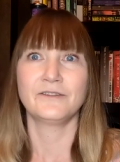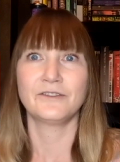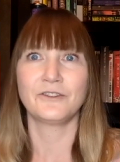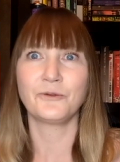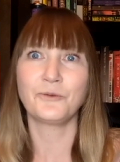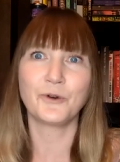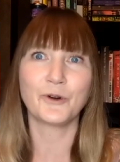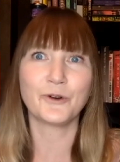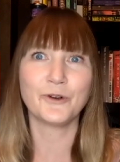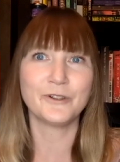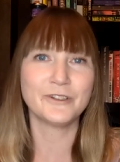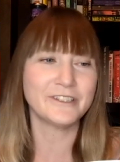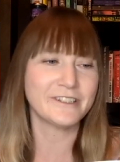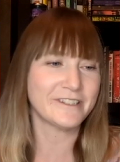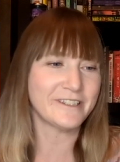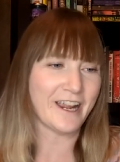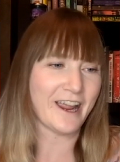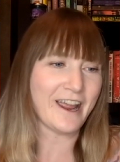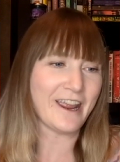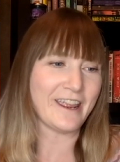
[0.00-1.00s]
The world is
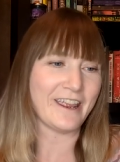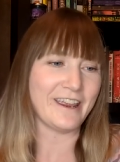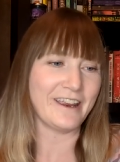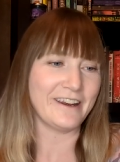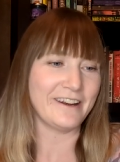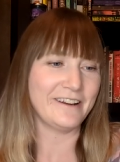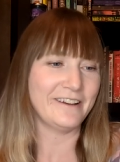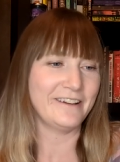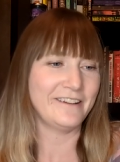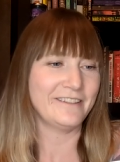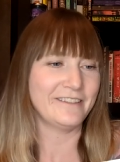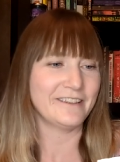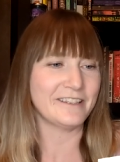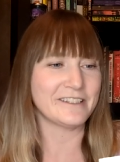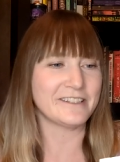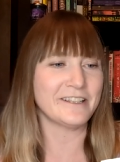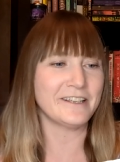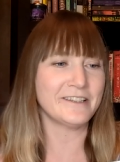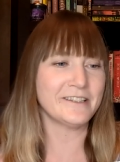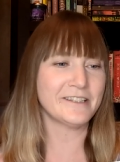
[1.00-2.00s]
dying. The
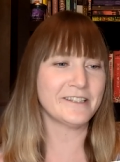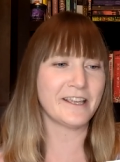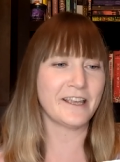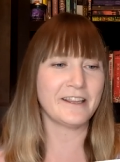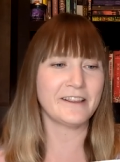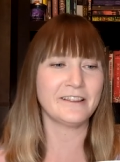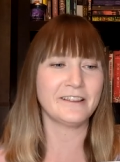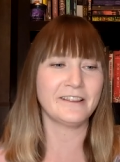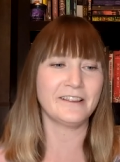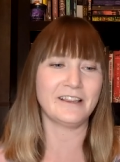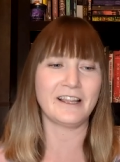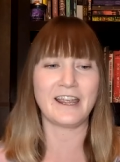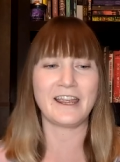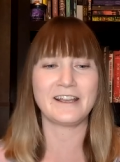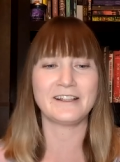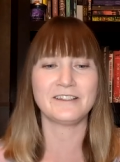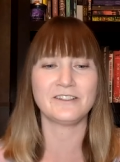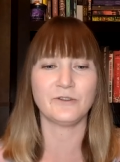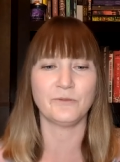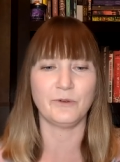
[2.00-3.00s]
sunset
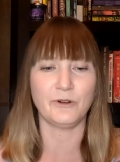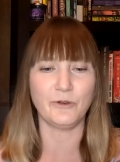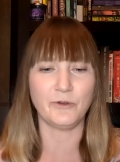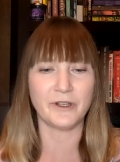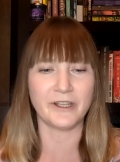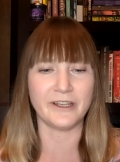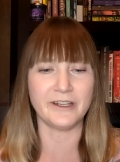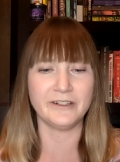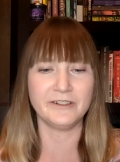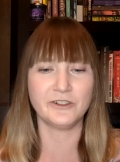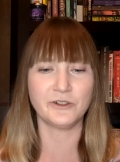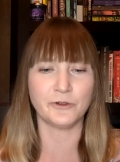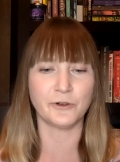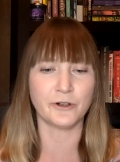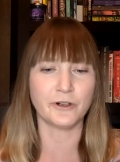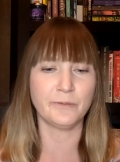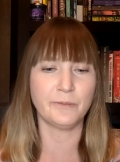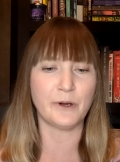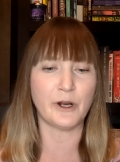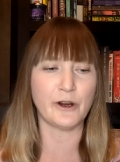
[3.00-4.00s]
lands are broken,
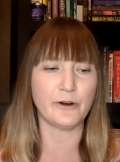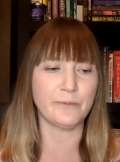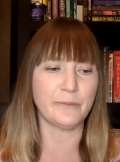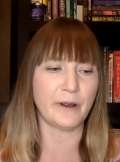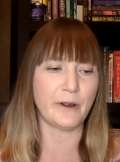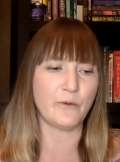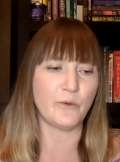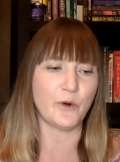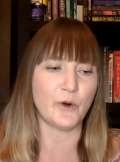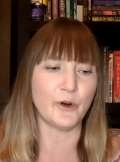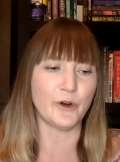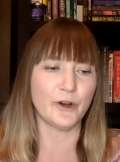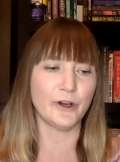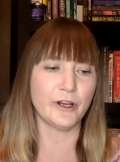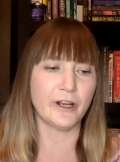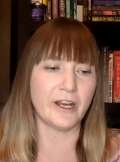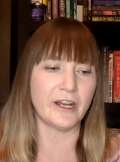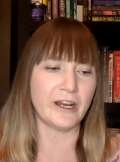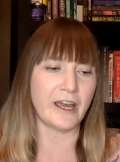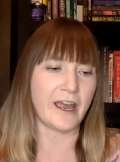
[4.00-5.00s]
torn apart by war
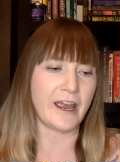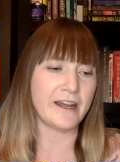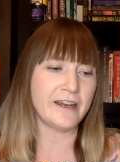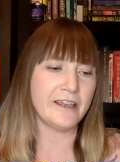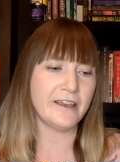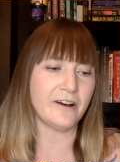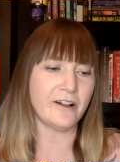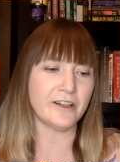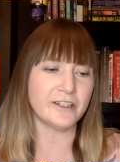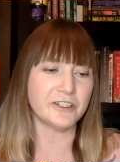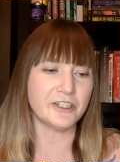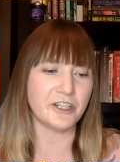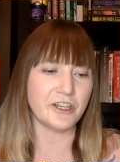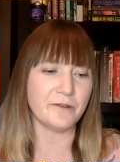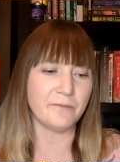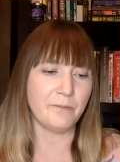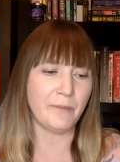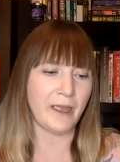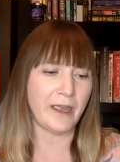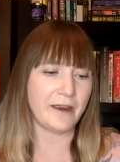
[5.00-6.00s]
and ideology
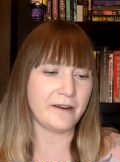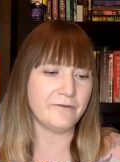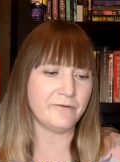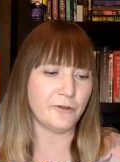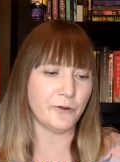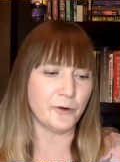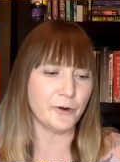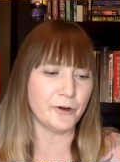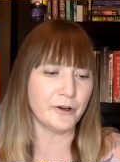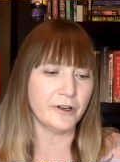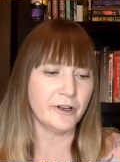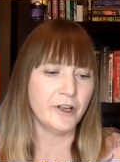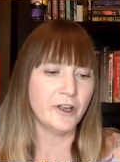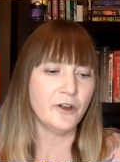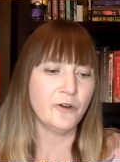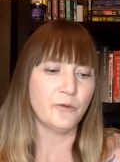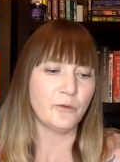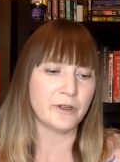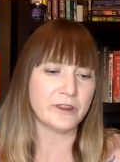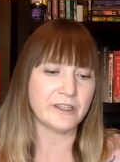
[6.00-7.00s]
paid for
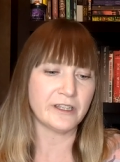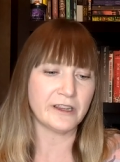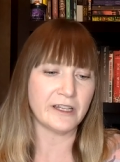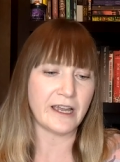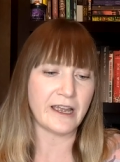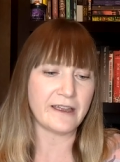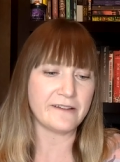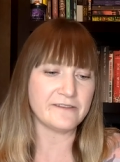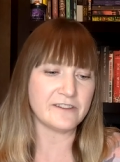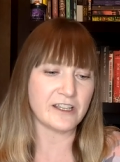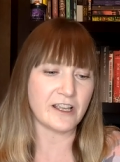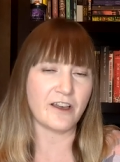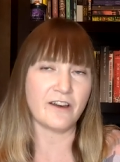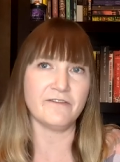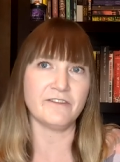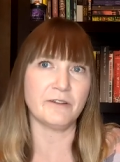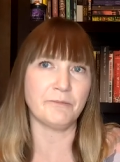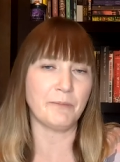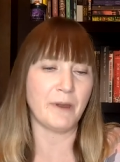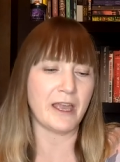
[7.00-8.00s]
with the lives
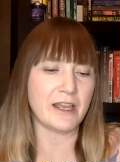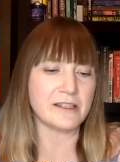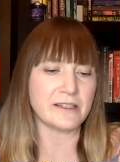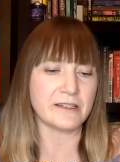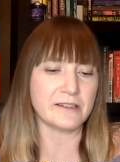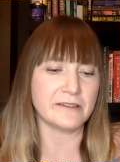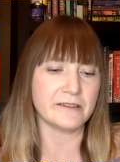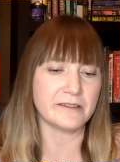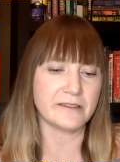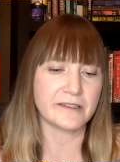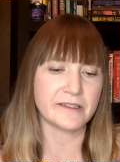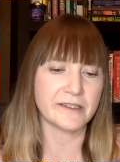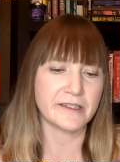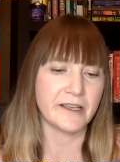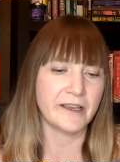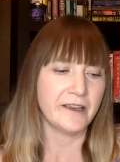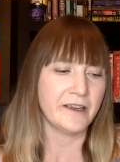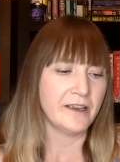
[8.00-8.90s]
of the peasants.